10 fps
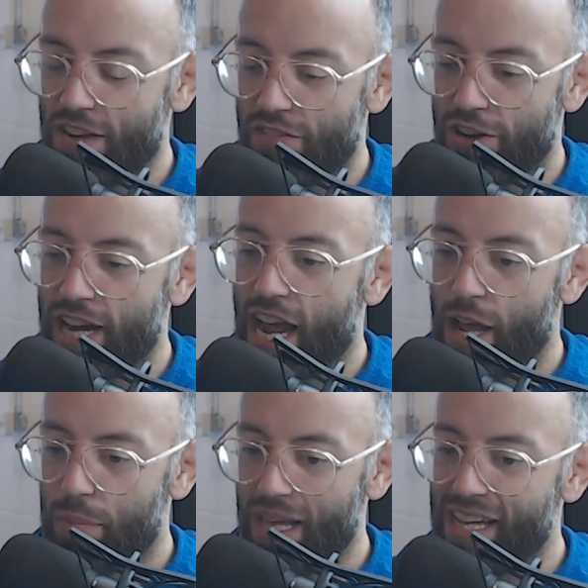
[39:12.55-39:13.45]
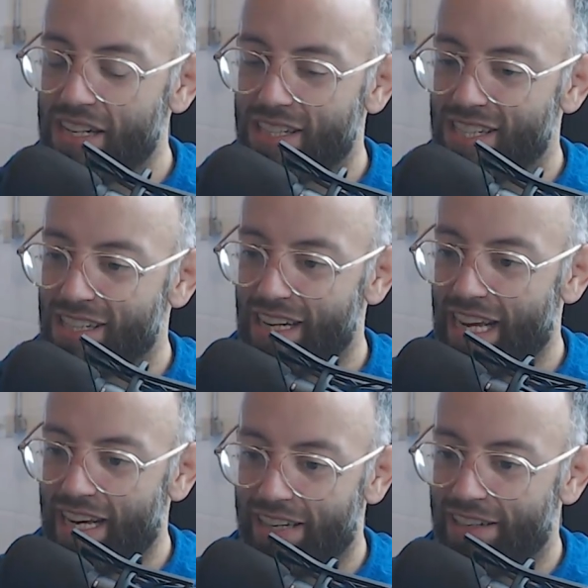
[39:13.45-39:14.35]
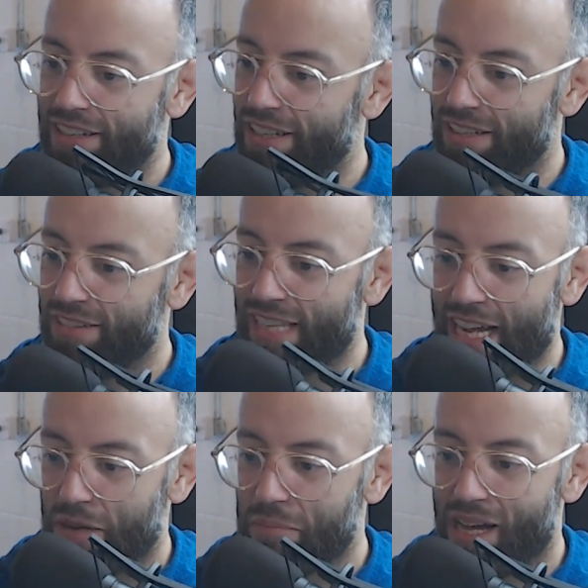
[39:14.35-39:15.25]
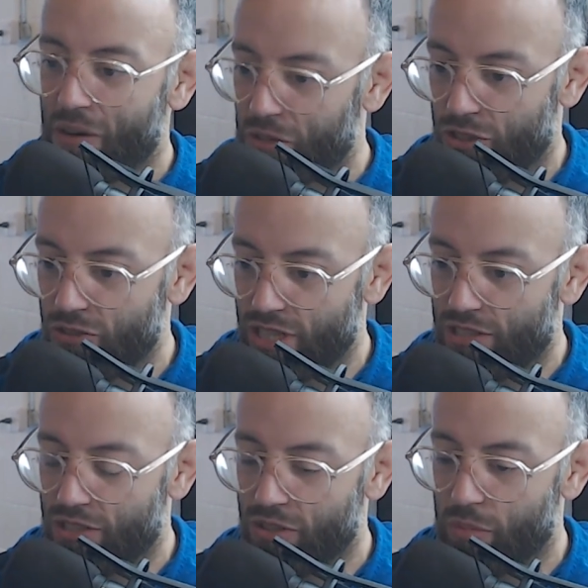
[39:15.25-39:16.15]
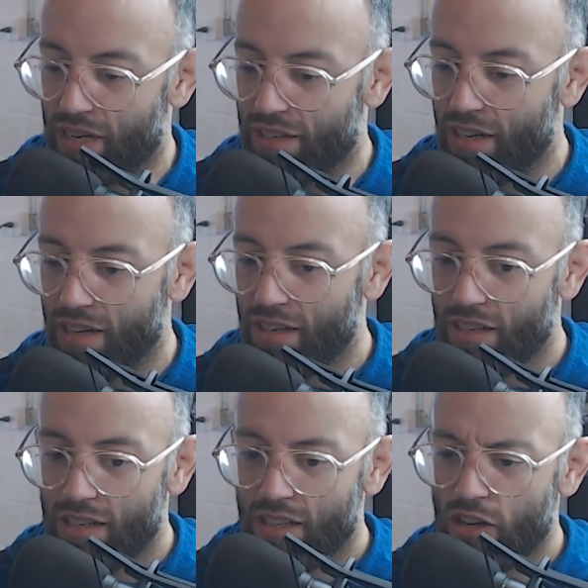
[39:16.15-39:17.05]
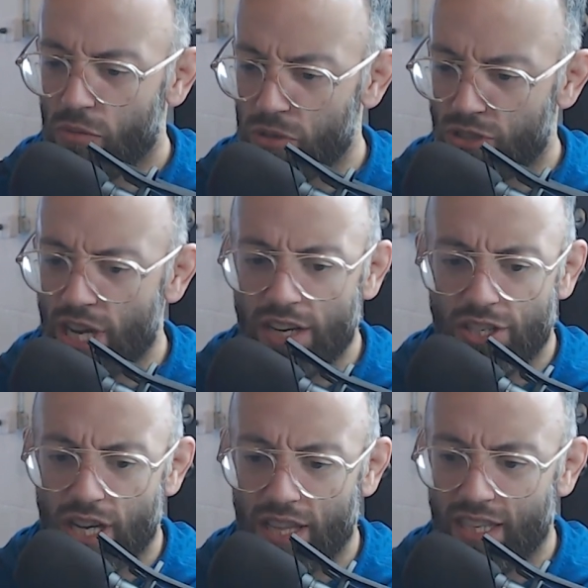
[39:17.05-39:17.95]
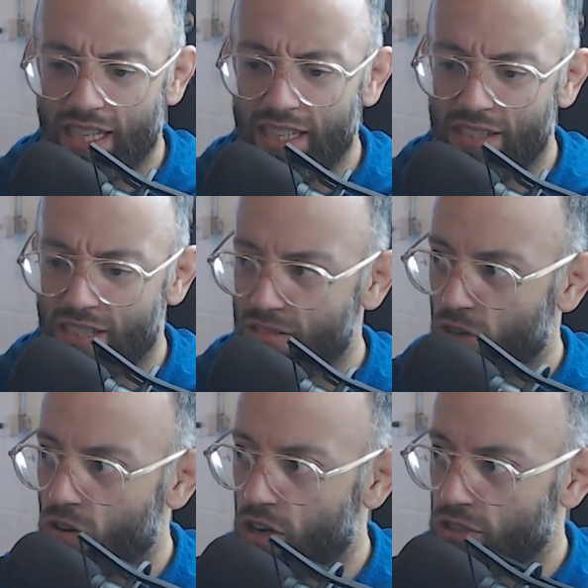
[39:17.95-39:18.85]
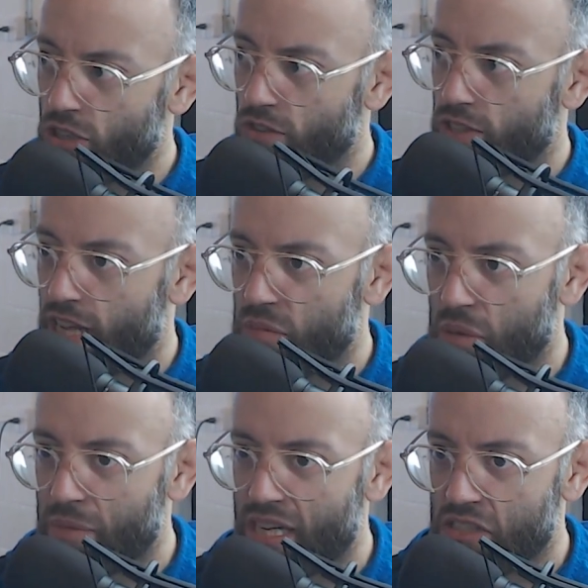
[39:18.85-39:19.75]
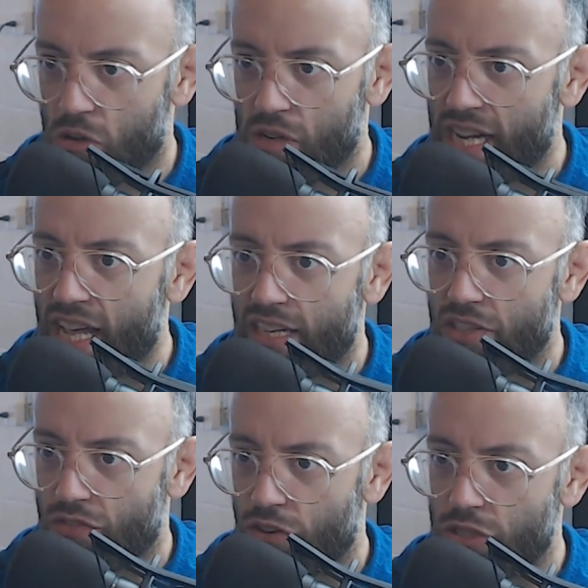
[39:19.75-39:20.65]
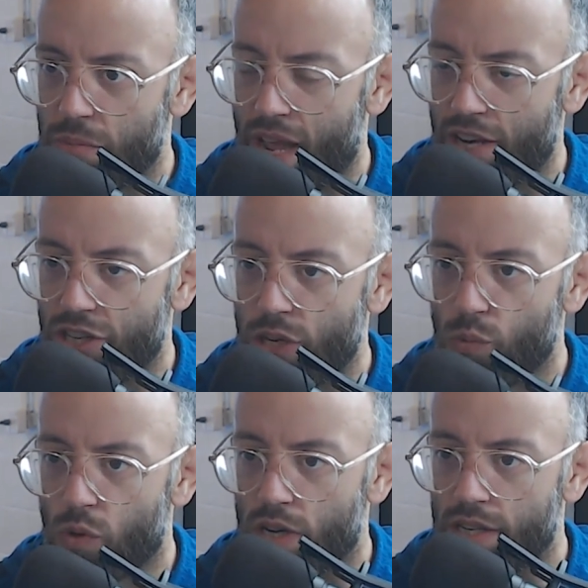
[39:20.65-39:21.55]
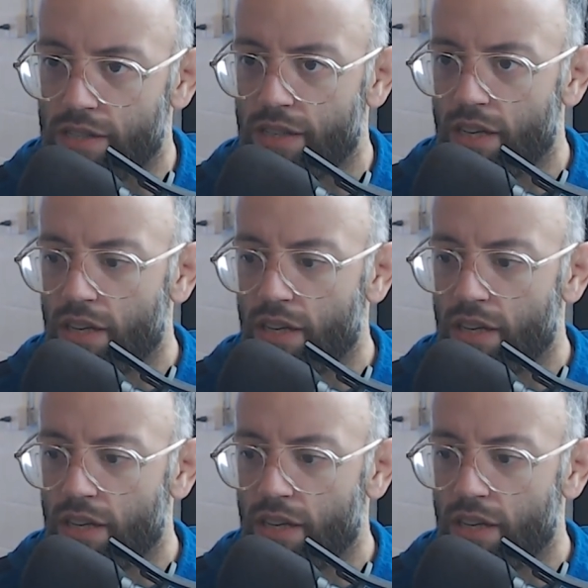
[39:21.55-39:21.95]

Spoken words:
a very high pace, and that combined with jiu-jitsu, I mean, you know, Buchecha, I think he's crossed over to MMA. He's already had his first match. He won.